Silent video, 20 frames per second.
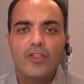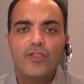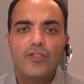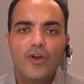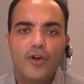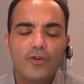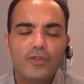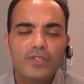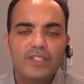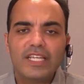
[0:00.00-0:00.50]

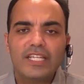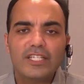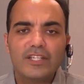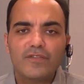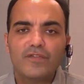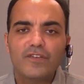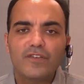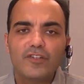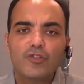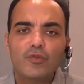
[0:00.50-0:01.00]
Those
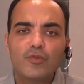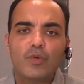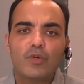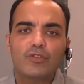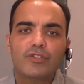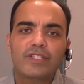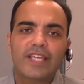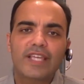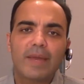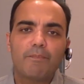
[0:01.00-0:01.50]

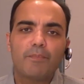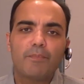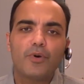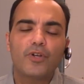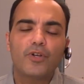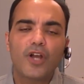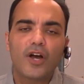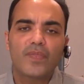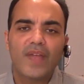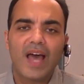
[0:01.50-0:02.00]
individuals get
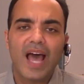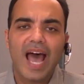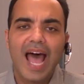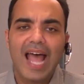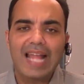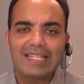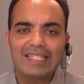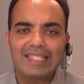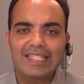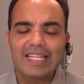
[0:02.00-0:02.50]
put on the
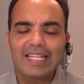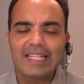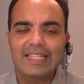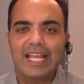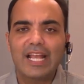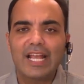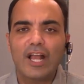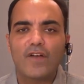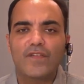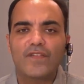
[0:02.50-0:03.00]
hot seat.
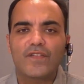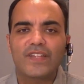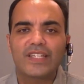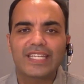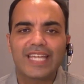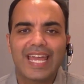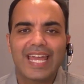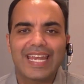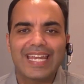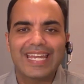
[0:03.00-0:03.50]
They often
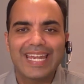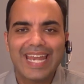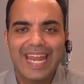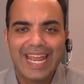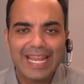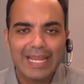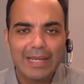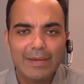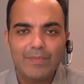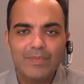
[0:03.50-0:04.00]
get
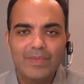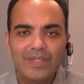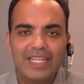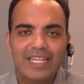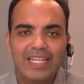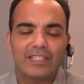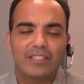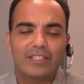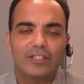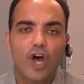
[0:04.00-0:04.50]
named
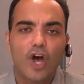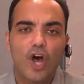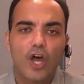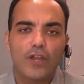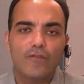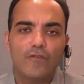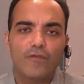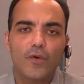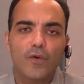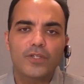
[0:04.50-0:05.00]
in law
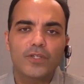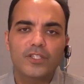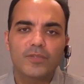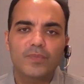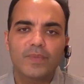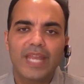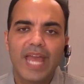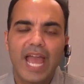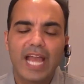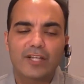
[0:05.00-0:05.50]

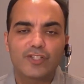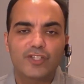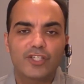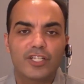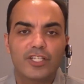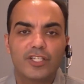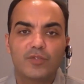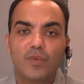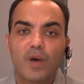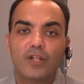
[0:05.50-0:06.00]
enforcement
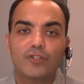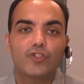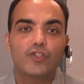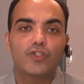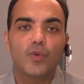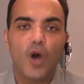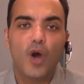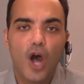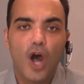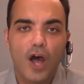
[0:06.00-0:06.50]
actions, while
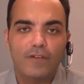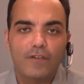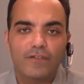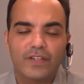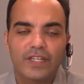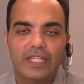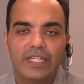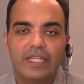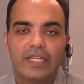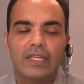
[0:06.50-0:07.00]
too
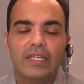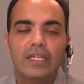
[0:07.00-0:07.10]
often,